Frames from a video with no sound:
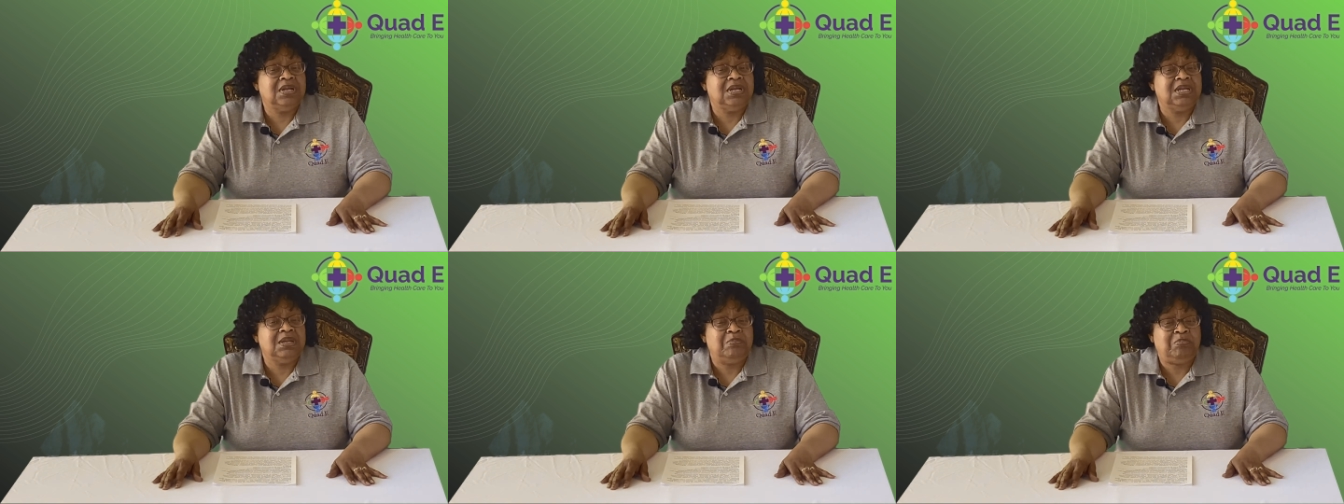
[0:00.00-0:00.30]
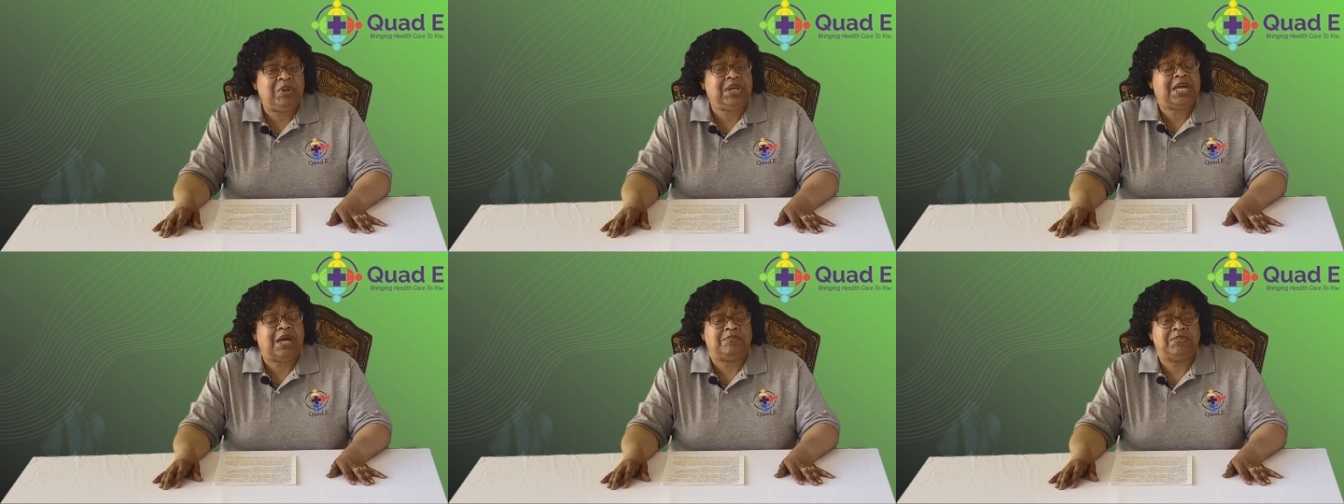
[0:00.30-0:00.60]
pick
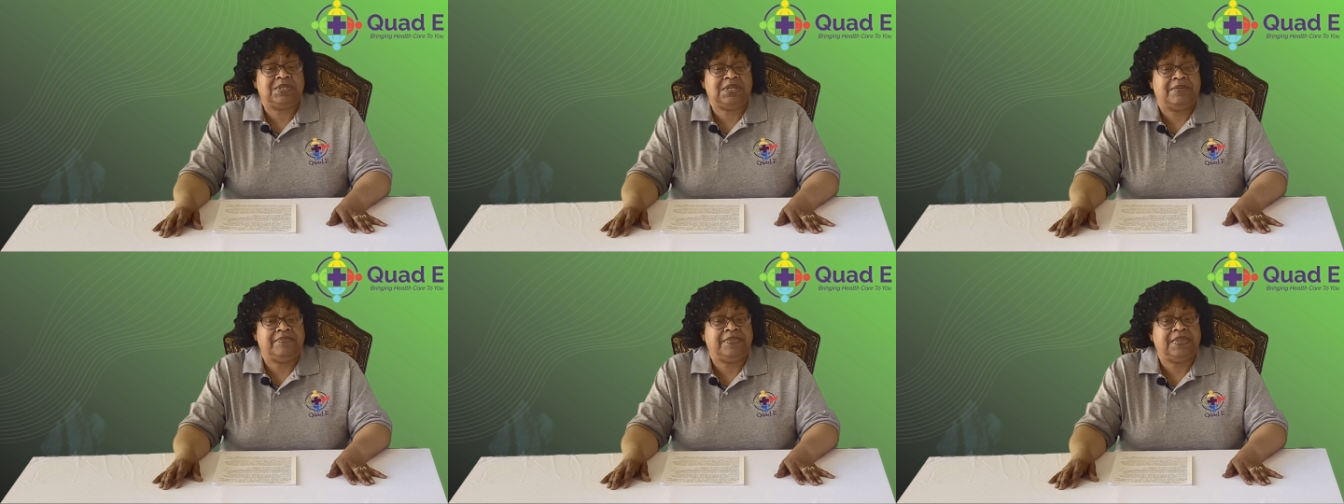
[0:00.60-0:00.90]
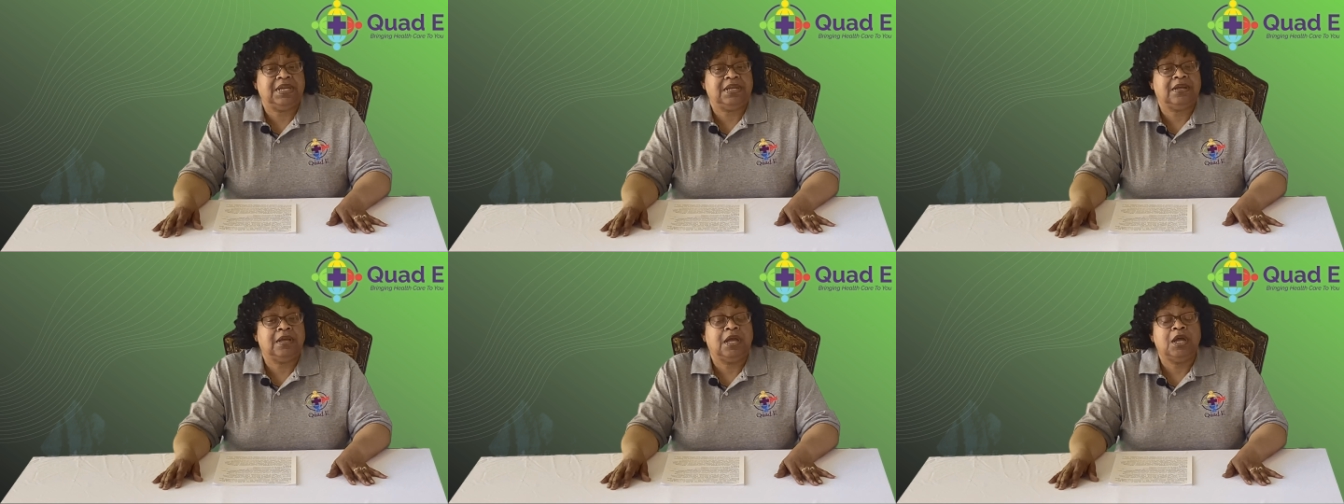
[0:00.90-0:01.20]
up something.
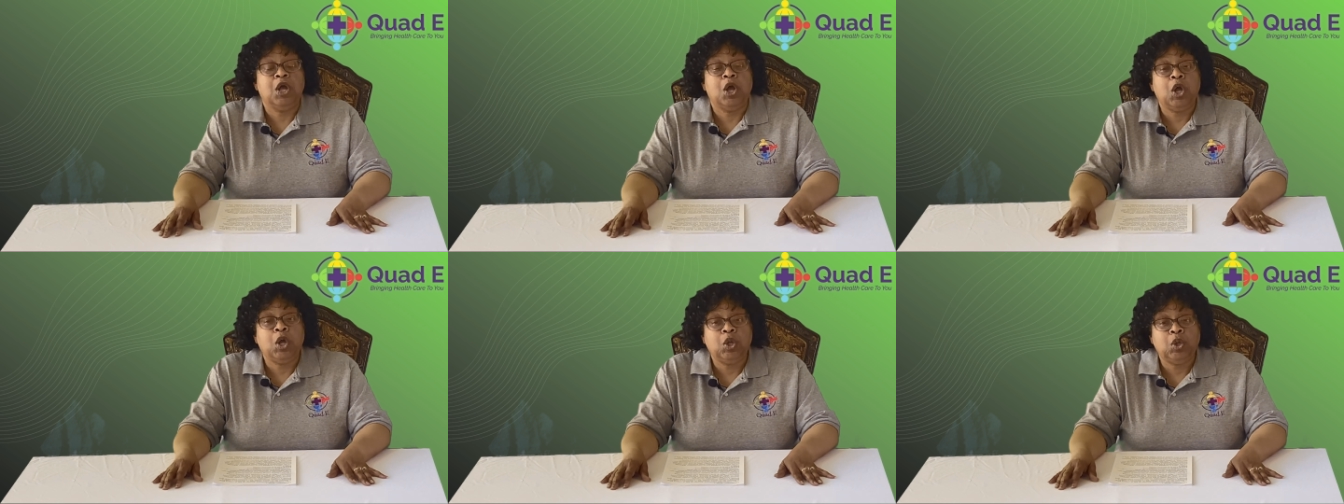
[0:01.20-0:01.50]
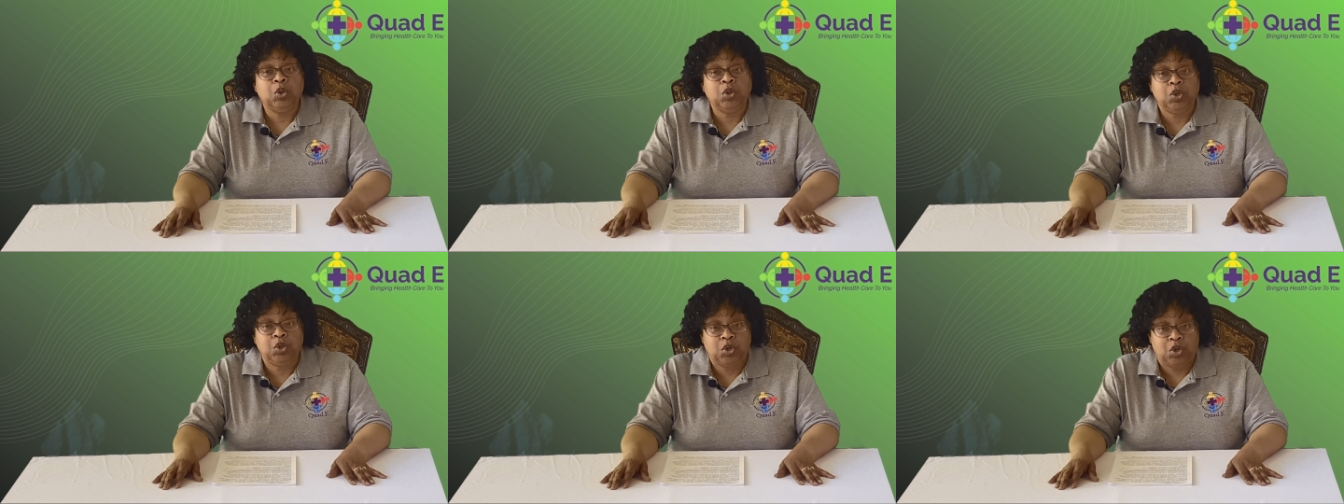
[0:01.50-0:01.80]

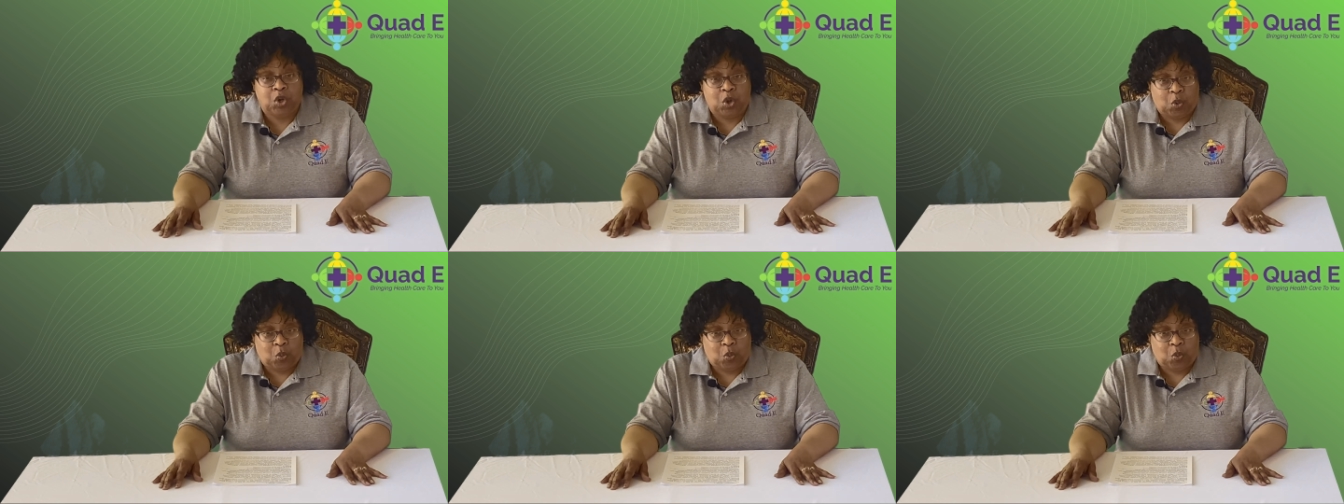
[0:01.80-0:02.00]
No.